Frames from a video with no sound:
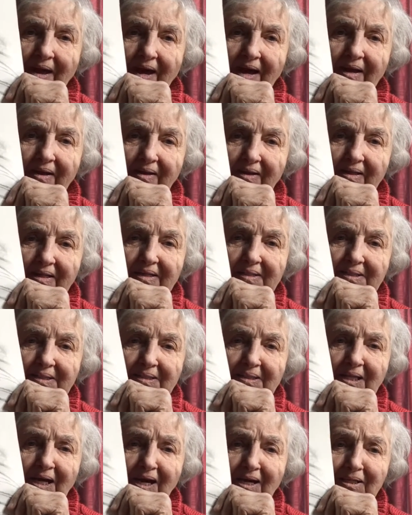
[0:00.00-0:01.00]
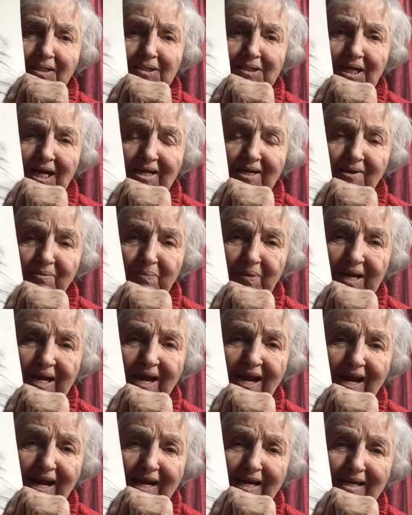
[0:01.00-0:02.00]
and there's dark shadow
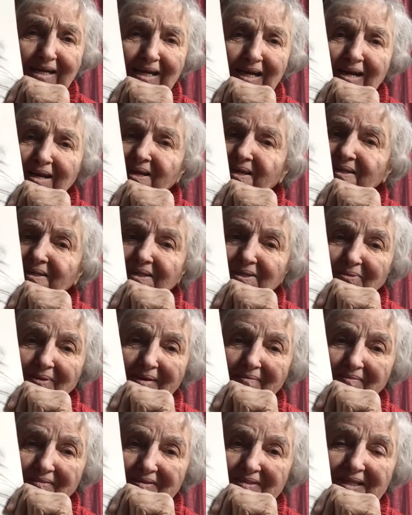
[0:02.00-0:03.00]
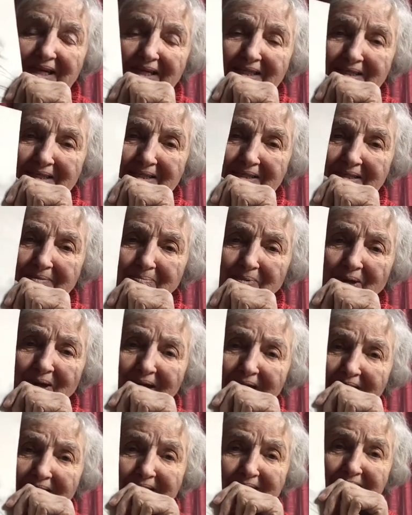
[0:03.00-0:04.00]
behind to emphasize the
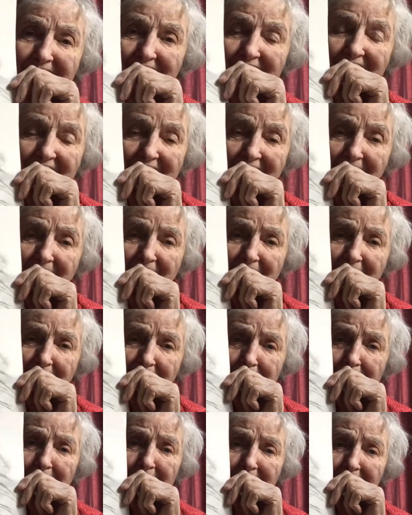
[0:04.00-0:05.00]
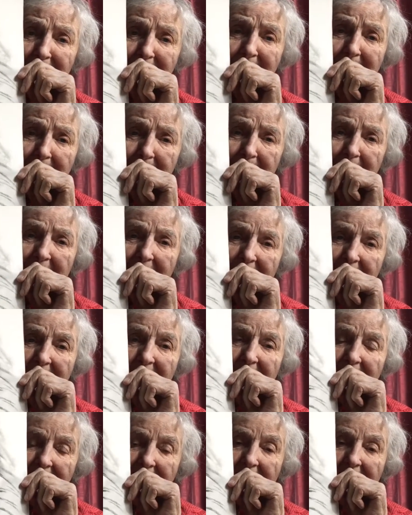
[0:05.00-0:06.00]
brightness of her body.
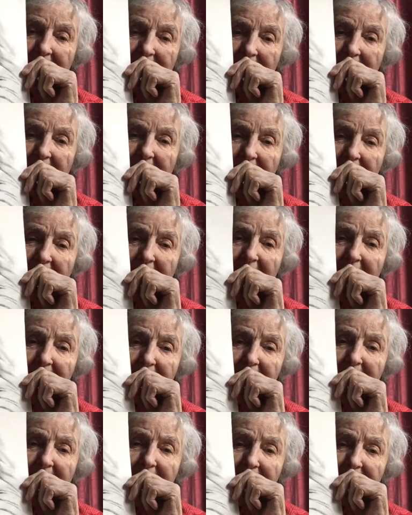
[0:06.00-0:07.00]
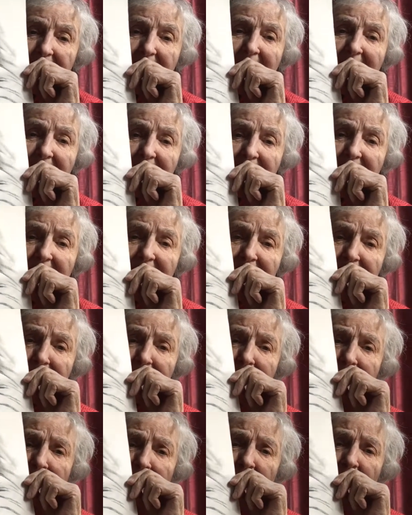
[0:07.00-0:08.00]
And
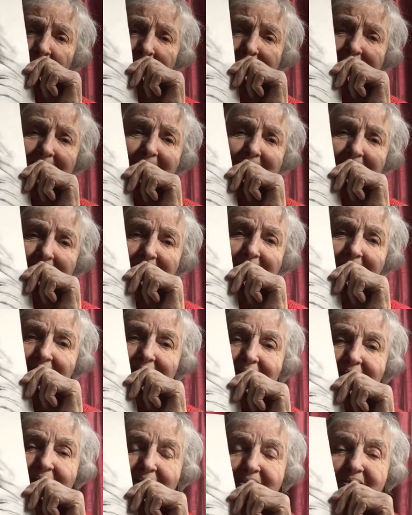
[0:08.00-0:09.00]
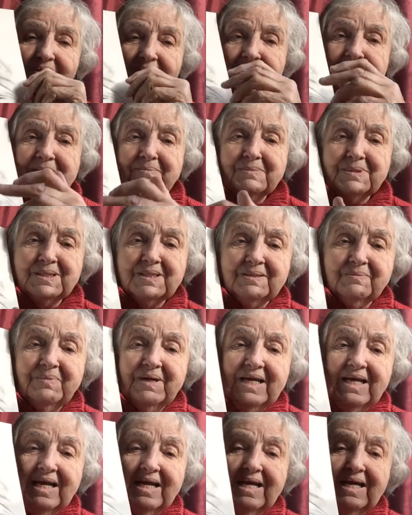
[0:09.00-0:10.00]
the quilt seems
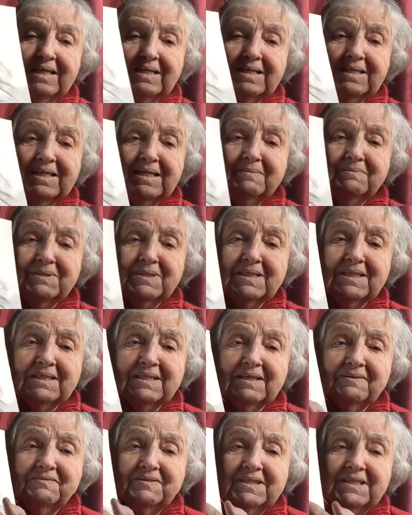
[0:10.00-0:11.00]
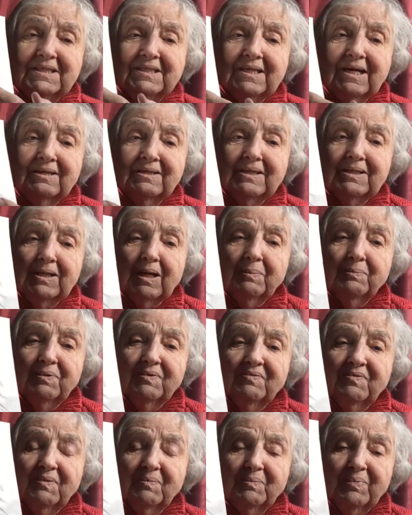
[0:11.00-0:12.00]
as if she's on top
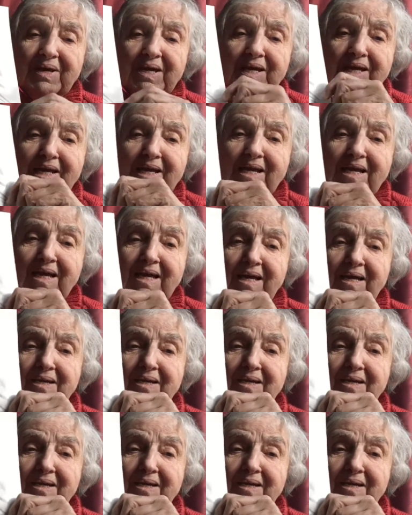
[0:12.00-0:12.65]
of a big